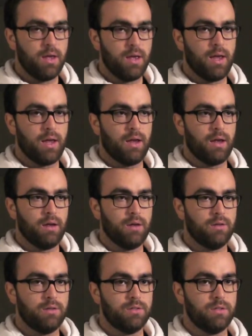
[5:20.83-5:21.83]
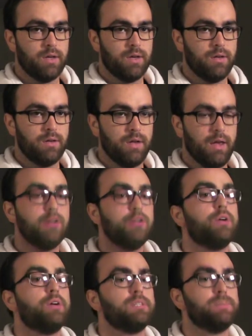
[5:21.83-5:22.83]
and
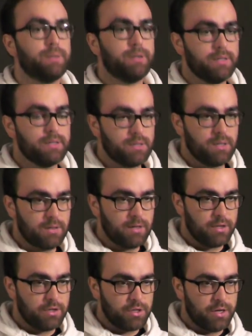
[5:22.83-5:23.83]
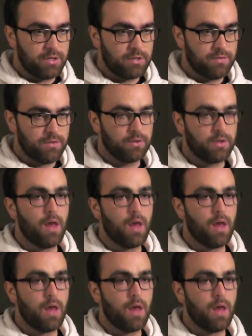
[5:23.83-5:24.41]
your experience in the education field,